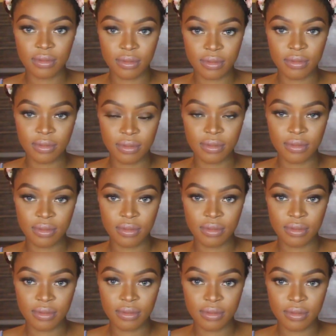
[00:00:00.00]

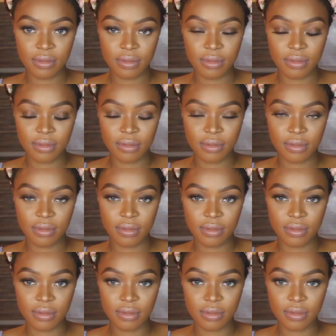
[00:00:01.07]

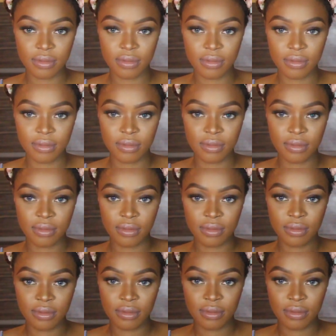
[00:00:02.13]
(not speaking)